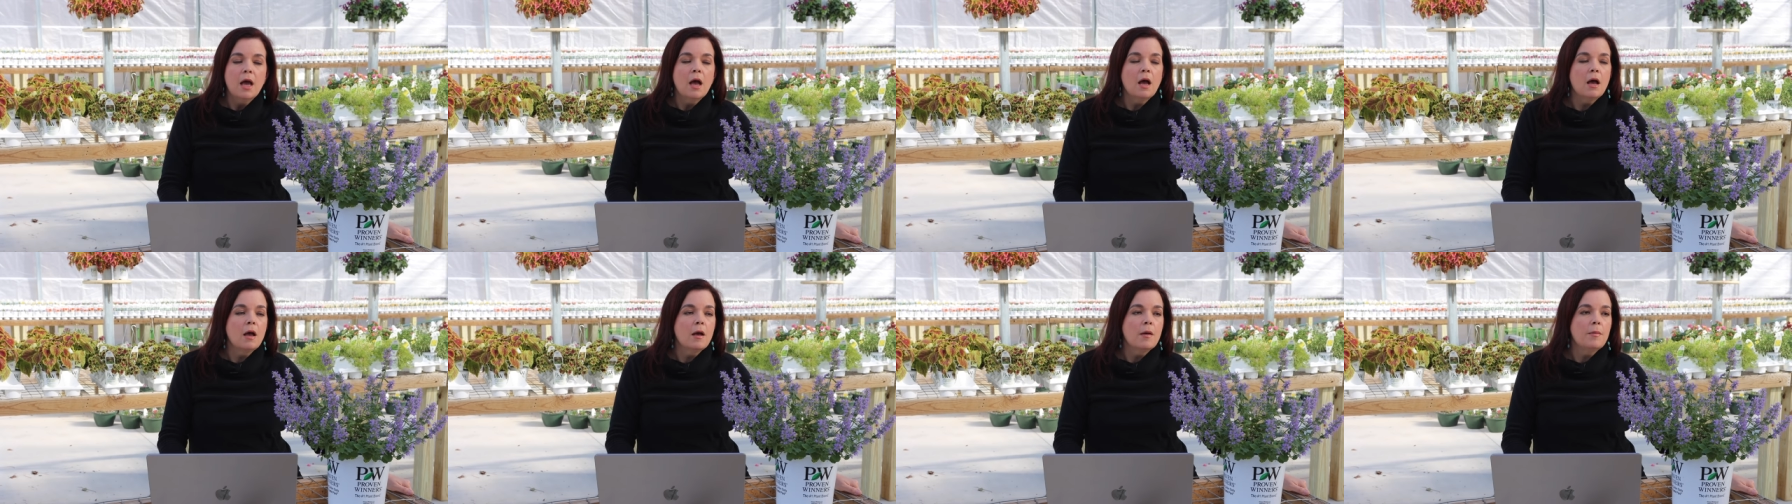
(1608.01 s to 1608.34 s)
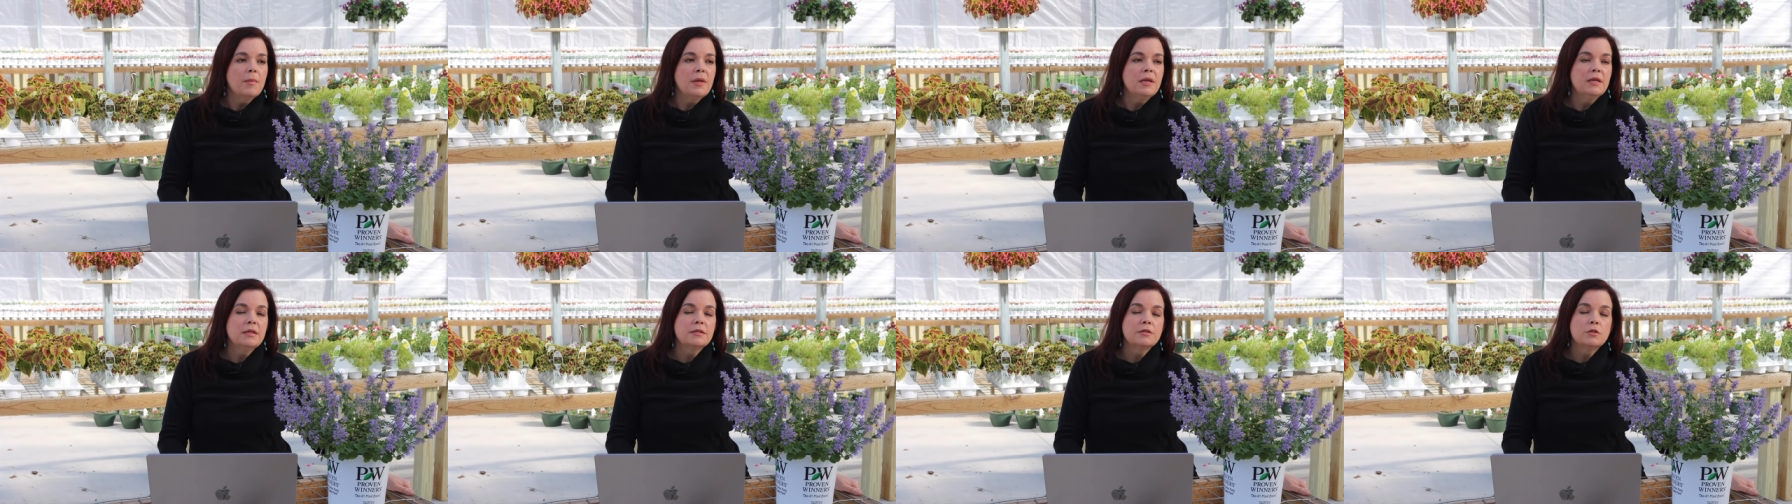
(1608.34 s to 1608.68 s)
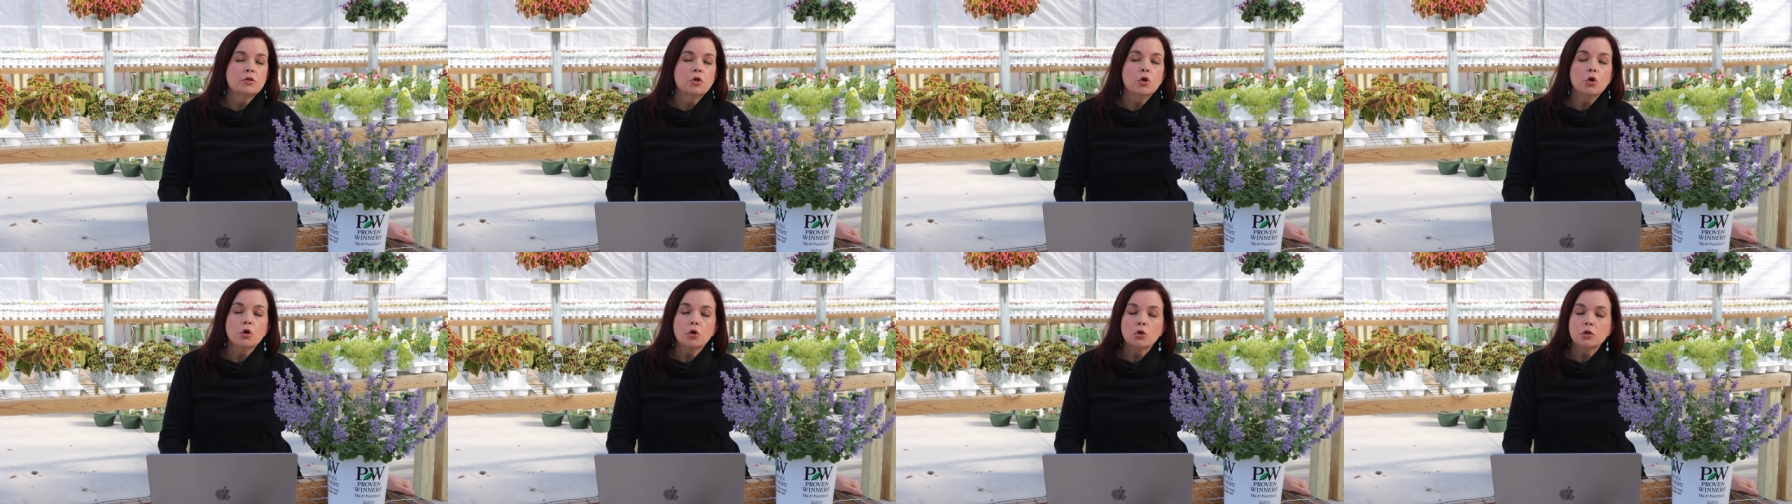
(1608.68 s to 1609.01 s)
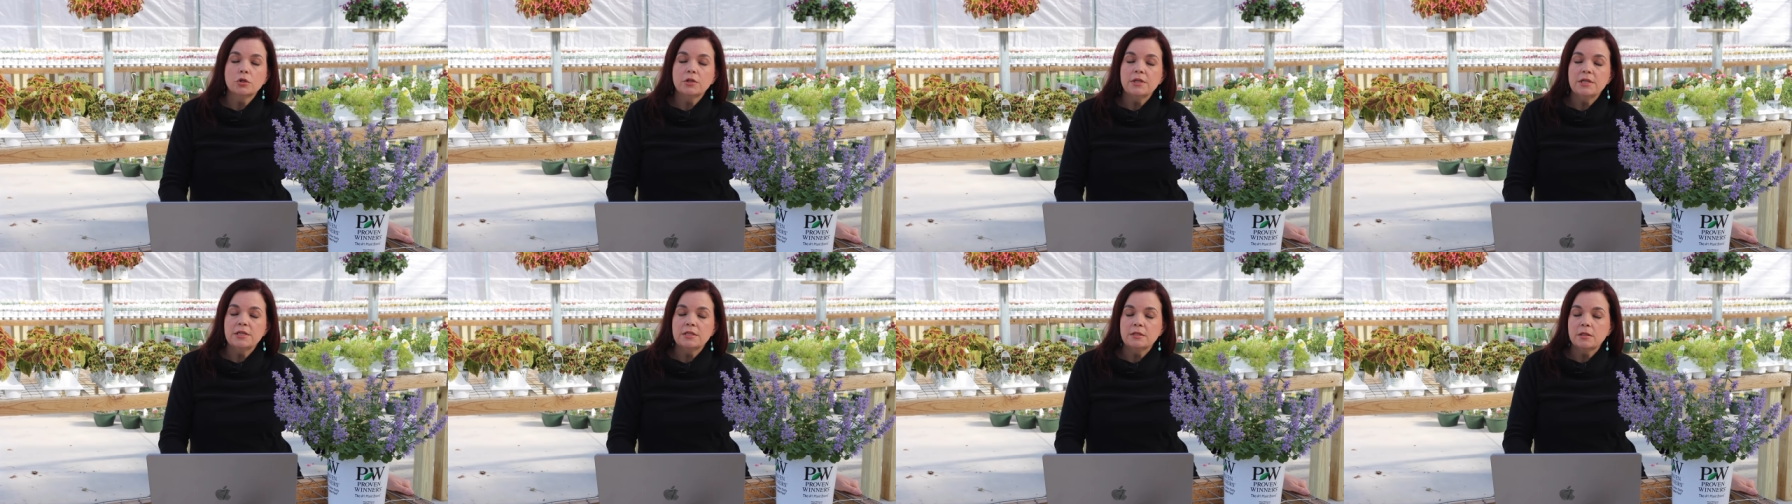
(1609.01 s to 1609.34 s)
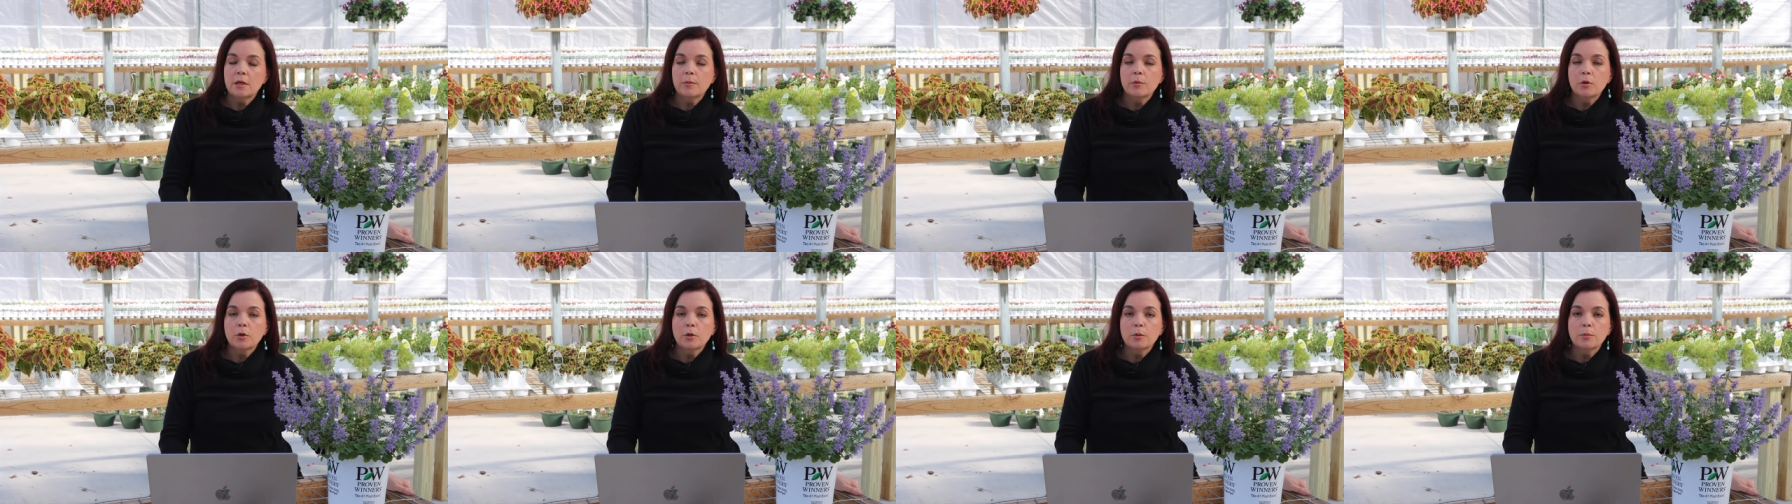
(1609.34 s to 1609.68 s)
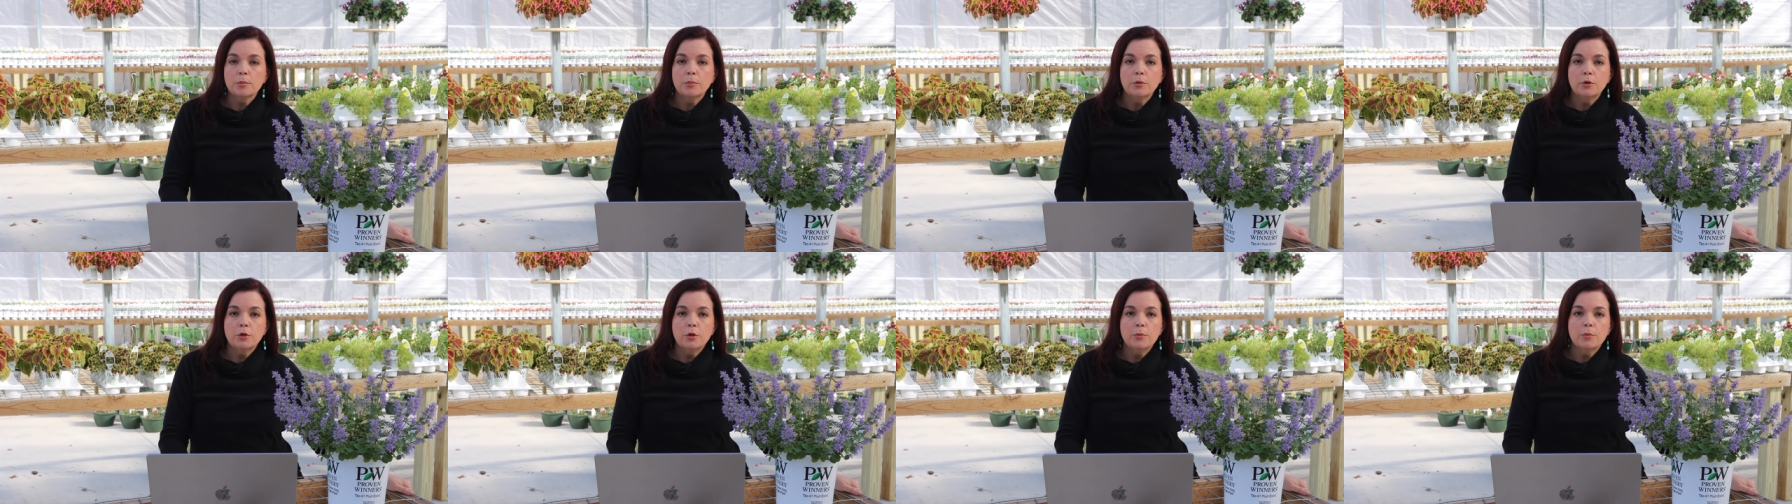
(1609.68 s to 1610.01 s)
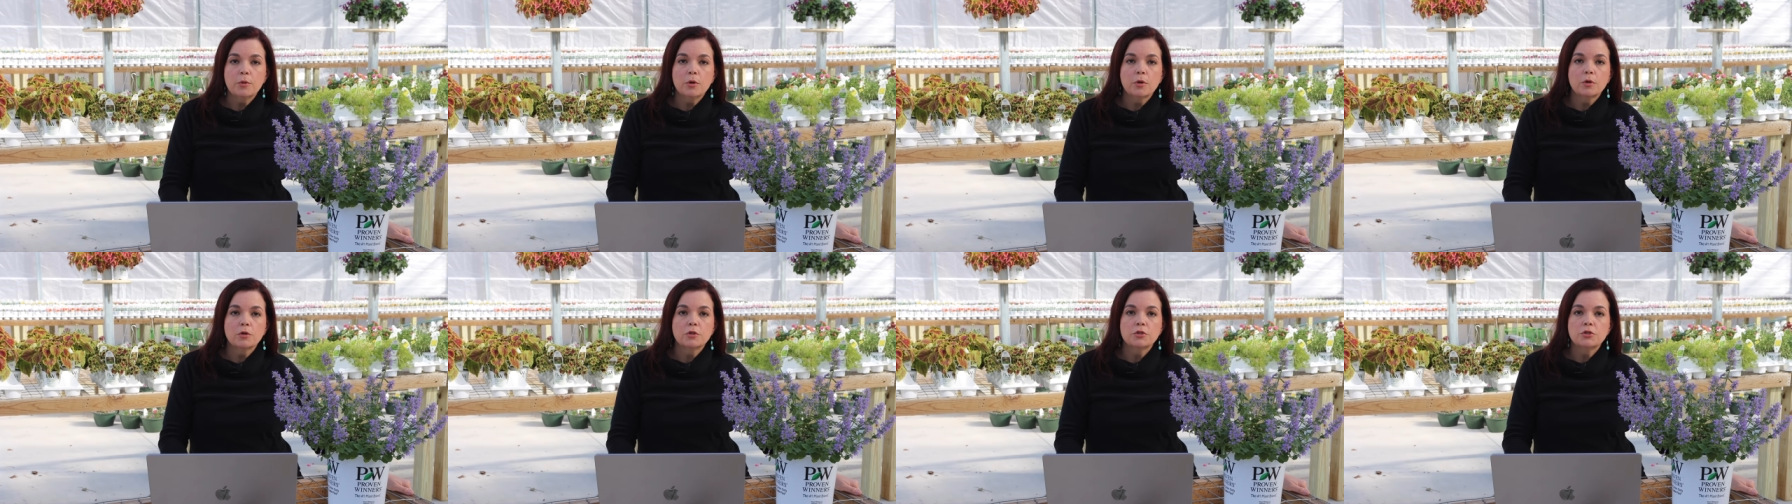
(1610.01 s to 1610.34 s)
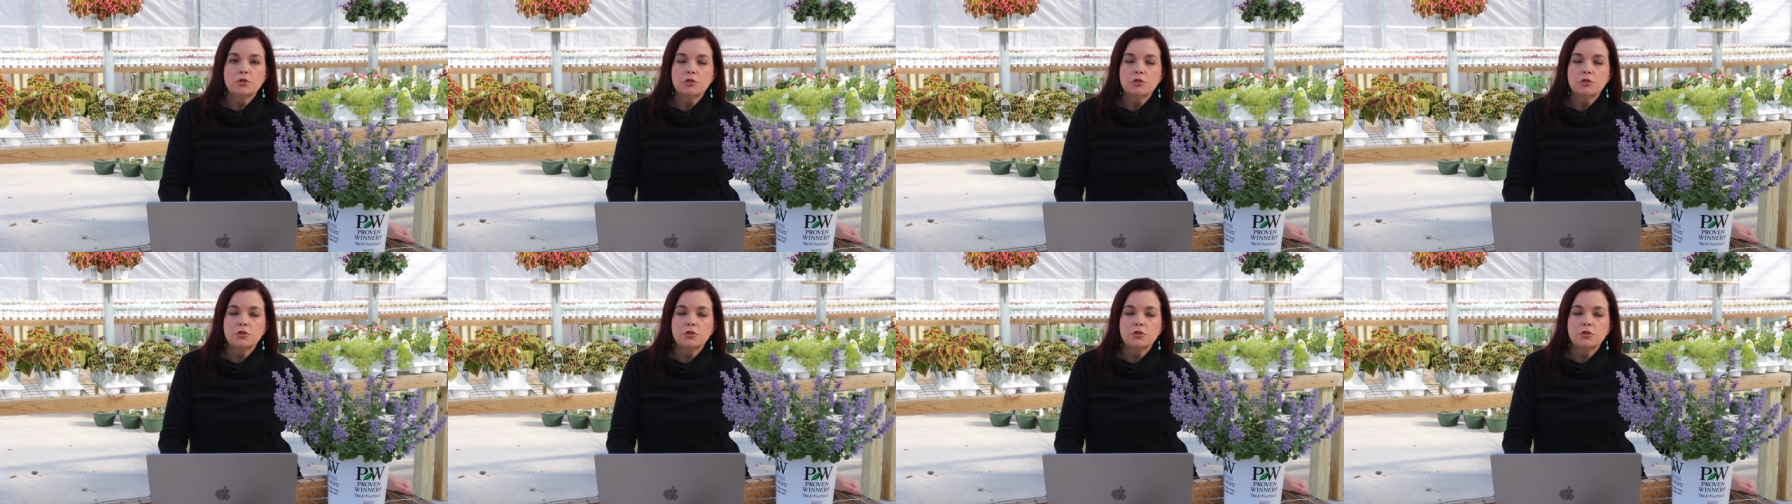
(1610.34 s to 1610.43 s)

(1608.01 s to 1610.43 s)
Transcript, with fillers: Um, it is an early summer bloomer,